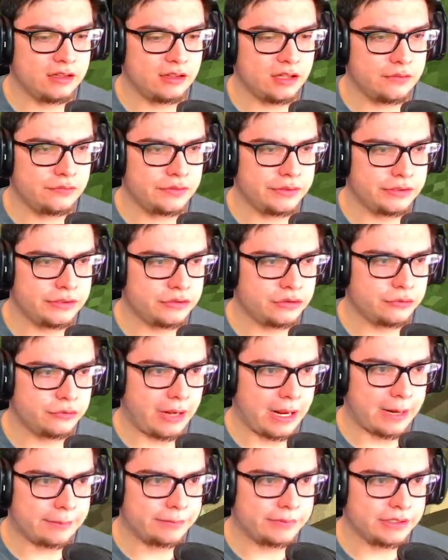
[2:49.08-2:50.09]
a lovely little
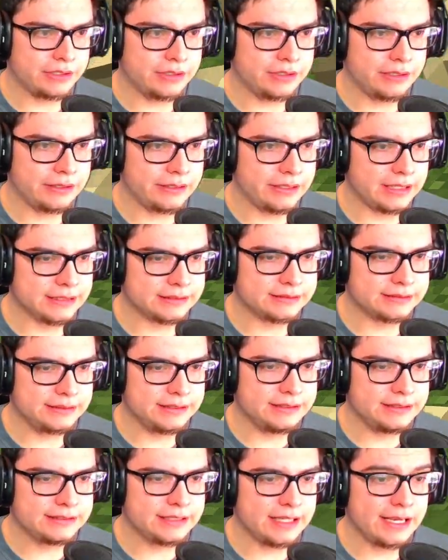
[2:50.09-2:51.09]
raptor. Yes,
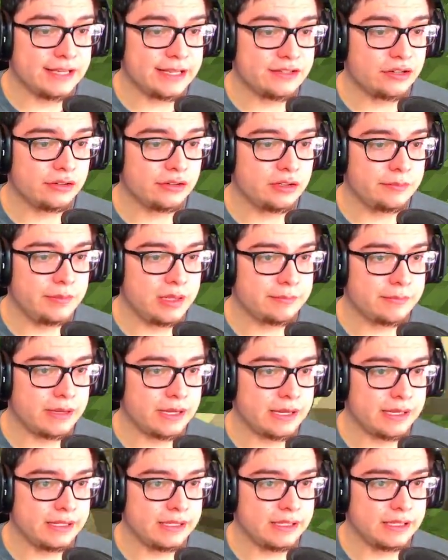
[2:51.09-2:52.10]
these guys are going to be
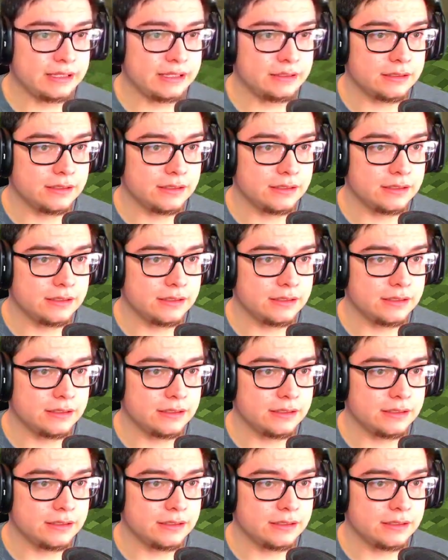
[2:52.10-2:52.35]
my